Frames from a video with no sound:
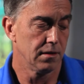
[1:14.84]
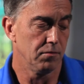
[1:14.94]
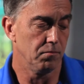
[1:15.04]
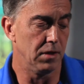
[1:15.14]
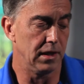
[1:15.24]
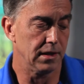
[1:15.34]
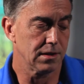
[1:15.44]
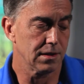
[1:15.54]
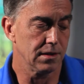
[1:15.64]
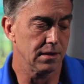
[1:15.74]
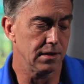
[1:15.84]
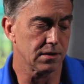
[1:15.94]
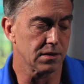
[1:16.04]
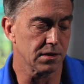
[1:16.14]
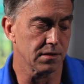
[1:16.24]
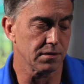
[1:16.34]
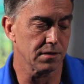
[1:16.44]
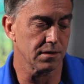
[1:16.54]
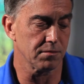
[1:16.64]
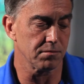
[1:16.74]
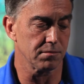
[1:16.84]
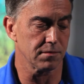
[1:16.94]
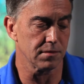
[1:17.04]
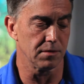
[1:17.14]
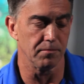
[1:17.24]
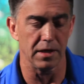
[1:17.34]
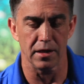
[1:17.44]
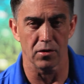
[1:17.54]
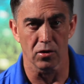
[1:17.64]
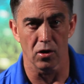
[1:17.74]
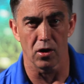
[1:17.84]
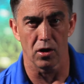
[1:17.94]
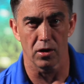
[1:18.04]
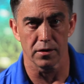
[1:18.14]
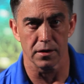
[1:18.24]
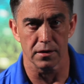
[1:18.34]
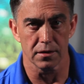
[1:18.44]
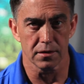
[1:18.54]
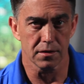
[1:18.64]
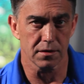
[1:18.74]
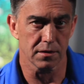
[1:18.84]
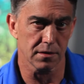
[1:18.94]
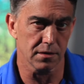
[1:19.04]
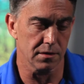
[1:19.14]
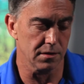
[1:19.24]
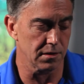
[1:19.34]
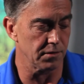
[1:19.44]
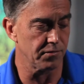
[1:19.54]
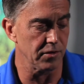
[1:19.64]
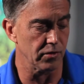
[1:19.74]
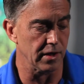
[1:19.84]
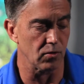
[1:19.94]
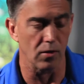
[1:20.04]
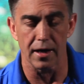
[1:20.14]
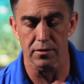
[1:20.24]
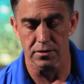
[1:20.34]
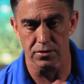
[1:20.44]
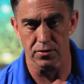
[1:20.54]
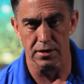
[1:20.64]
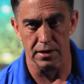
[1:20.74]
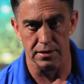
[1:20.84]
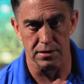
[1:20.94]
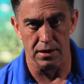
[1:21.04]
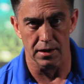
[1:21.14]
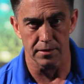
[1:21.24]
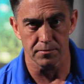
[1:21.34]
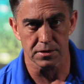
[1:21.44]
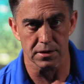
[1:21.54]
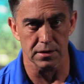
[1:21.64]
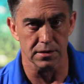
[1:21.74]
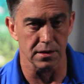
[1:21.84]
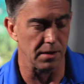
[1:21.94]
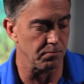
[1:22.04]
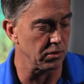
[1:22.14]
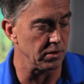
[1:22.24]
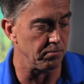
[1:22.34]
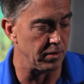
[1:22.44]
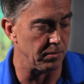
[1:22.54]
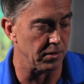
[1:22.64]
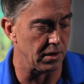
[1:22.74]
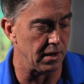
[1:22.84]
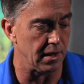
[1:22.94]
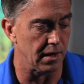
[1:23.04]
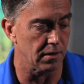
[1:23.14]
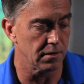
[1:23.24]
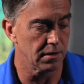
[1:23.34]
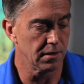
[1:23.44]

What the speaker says: But it's the many are called, and the few get around to it at times. And it's not putting people down,